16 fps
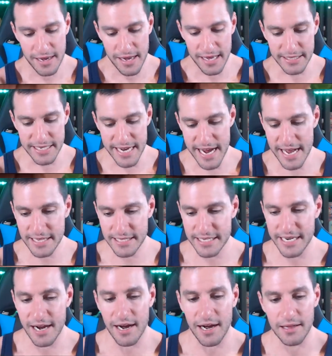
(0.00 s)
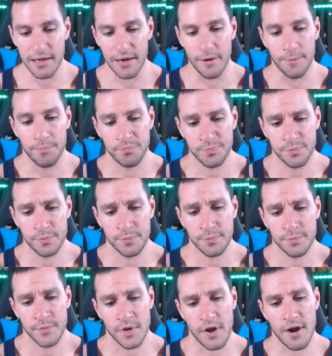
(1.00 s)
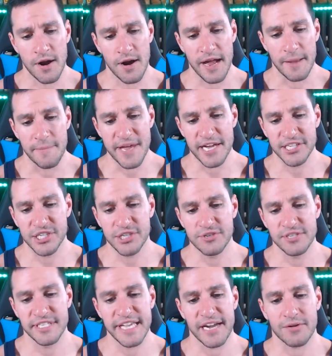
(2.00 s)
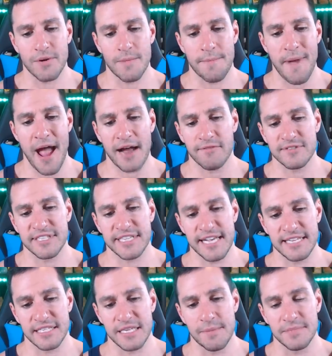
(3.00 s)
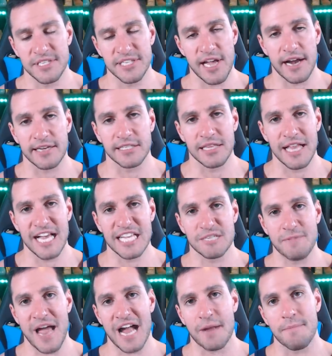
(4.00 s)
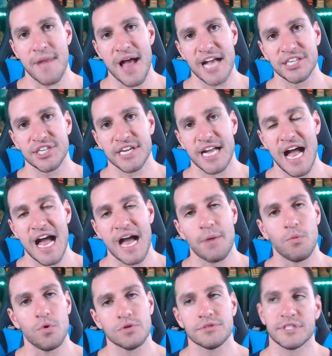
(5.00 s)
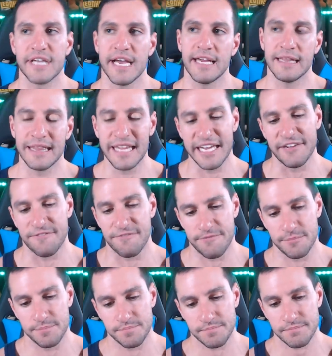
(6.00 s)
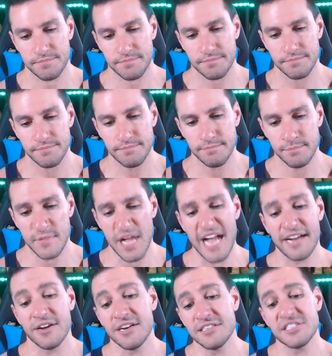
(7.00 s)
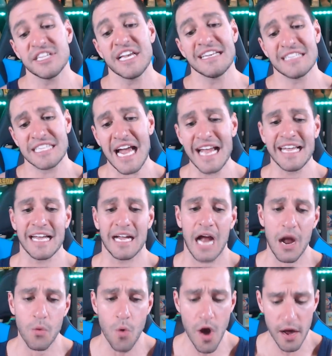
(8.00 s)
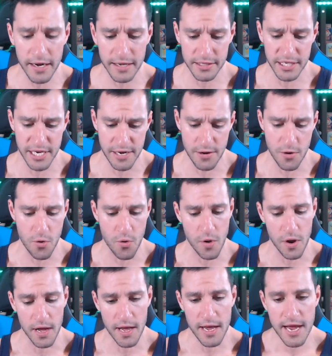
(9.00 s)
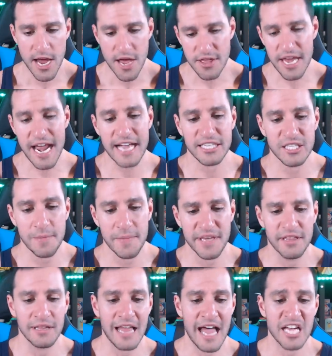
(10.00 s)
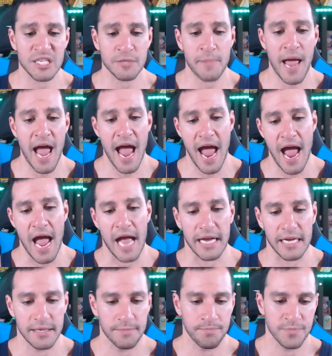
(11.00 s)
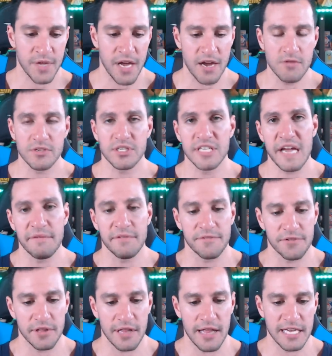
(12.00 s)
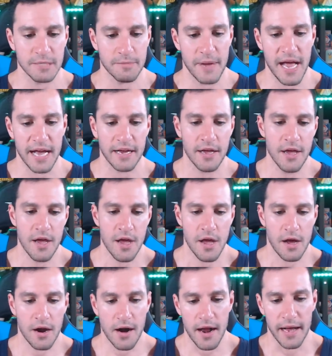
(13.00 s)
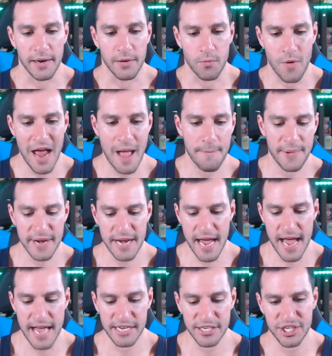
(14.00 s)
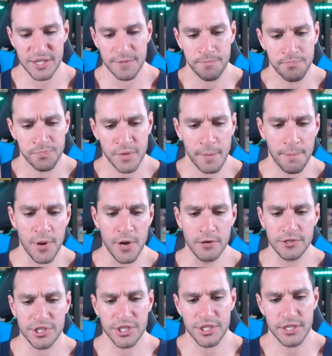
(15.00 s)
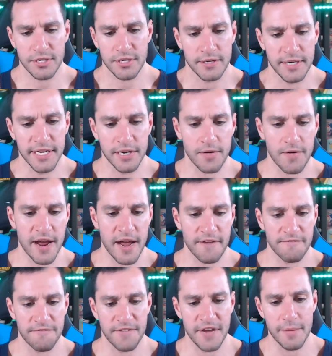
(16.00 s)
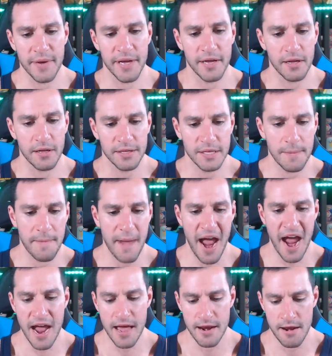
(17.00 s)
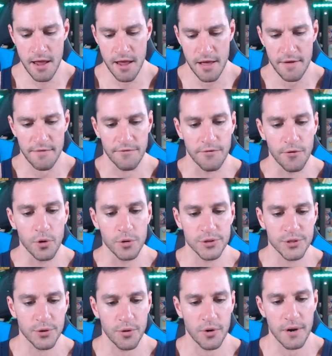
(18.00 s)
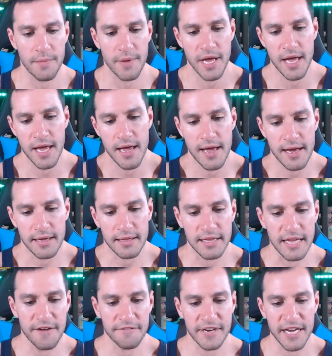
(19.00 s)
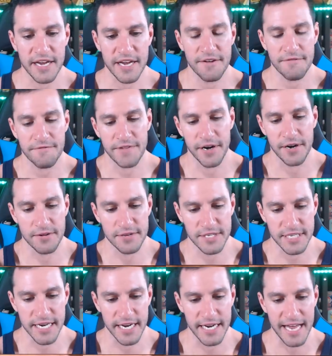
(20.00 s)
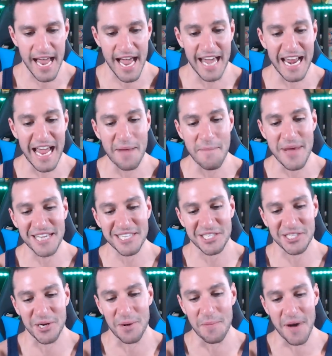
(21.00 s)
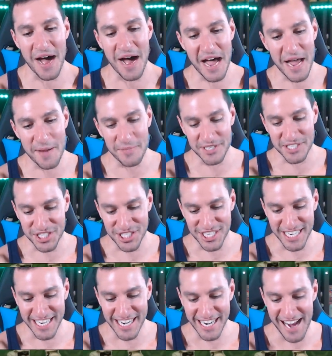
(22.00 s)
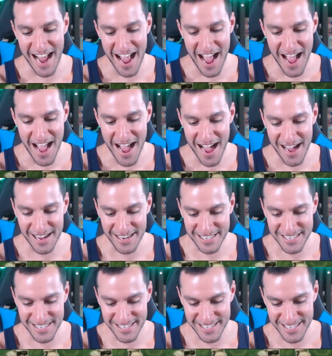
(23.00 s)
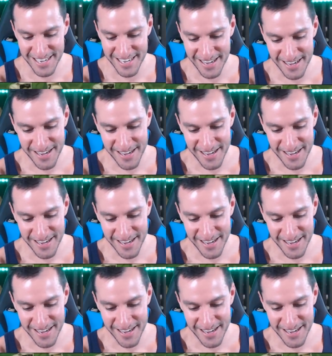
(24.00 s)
a DNC holo. All right, Pikachu and Zekrom pack. Let's get some second to last pack magic. I will say Leaf. I couldn't say Psychic. I wanted to. That has to be the last pack. I always save it for the last pack. All right, Rapidash, Pooch, Nidoran female, the Pan, Voltorb, Klefki, Ferroseed, and a Mr. Mime GX.